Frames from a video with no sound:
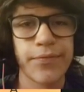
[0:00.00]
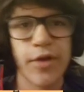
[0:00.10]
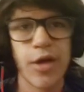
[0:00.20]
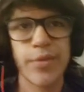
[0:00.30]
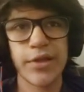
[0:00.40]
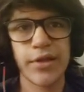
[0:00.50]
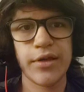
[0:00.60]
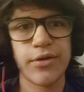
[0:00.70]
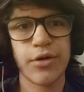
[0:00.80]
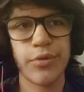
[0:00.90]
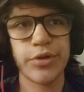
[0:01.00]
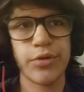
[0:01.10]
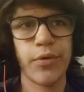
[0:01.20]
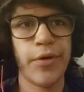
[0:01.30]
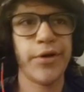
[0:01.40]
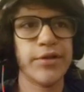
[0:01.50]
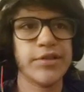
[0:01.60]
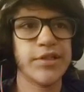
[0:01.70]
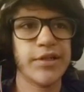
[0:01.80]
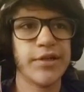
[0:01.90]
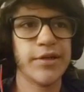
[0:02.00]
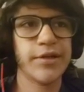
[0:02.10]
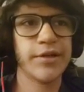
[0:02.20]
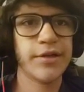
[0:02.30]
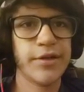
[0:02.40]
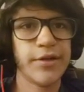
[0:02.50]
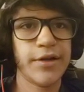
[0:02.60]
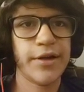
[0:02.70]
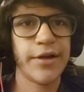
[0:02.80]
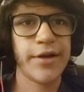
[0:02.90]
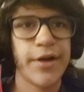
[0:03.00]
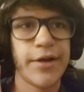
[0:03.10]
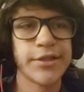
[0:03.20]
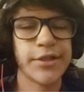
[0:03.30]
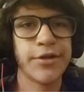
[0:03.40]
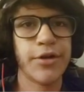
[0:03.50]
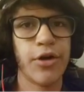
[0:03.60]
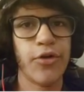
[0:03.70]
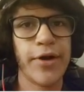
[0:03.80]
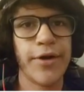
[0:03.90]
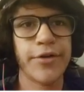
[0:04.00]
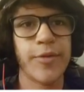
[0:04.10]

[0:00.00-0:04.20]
I mean, like, with the warrior, it's like a good all-rounder.